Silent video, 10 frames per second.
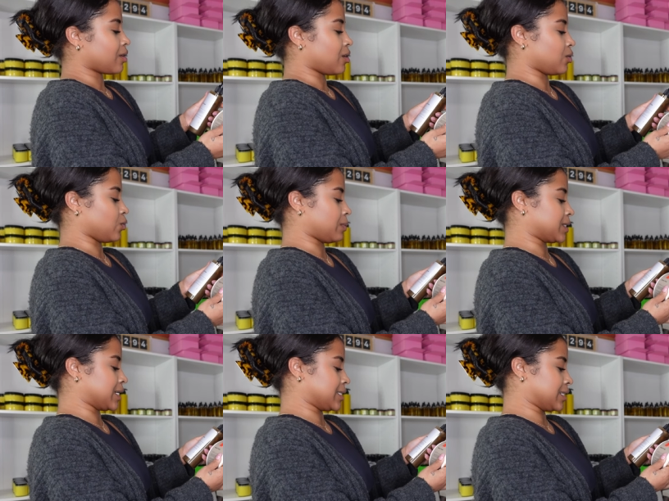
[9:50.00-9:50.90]

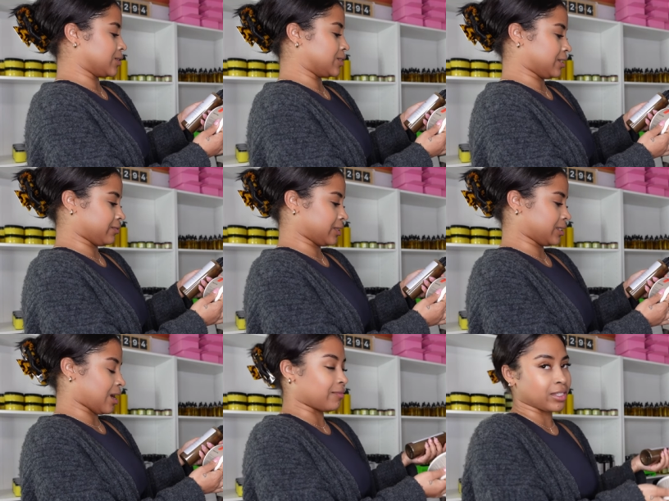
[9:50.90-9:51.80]
website's a little
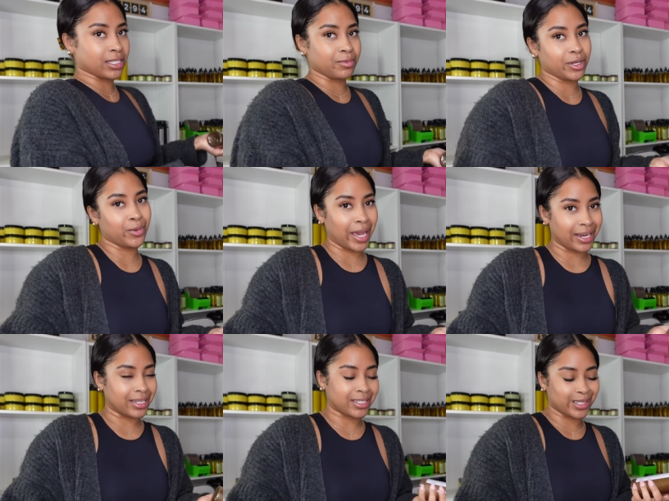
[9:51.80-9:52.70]
different, obviously, when you
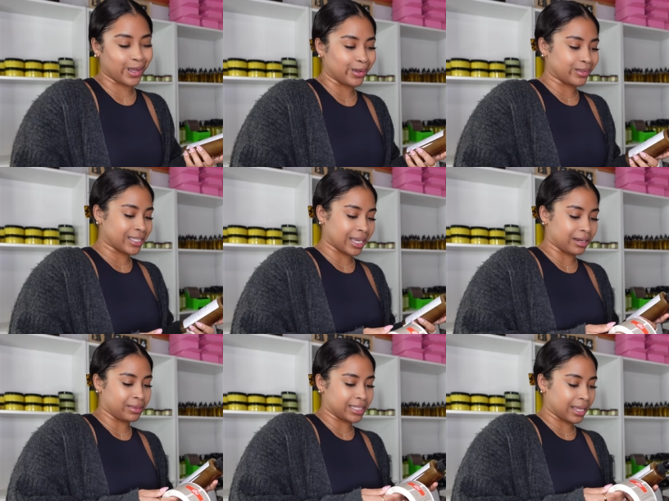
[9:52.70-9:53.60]
edit, so it's not
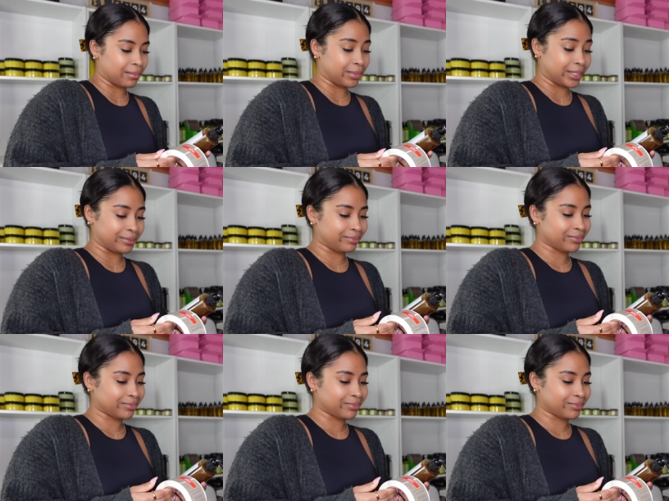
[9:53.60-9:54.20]
gonna be the same. But